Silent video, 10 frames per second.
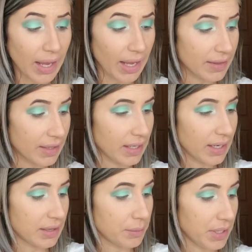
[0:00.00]
And then
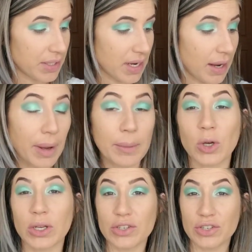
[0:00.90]
in the meantime, I'm
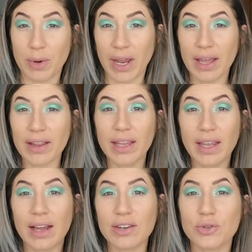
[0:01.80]
going to do my highlight,
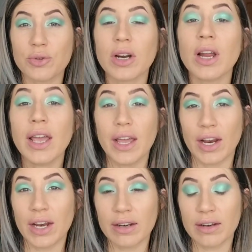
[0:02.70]
contour,
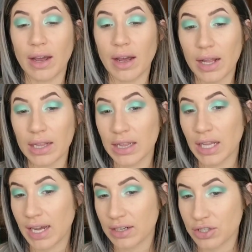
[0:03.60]
and
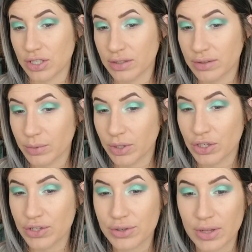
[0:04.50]
lashes. We're going
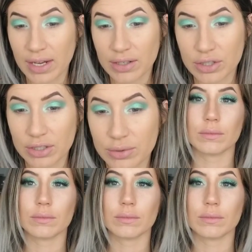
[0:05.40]
to do lashes.